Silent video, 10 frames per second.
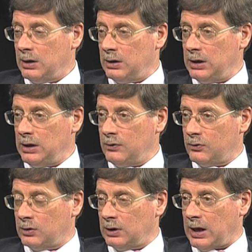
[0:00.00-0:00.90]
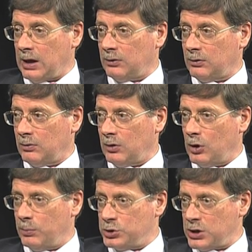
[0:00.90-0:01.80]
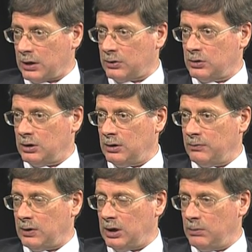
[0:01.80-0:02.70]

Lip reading: needs to get objective,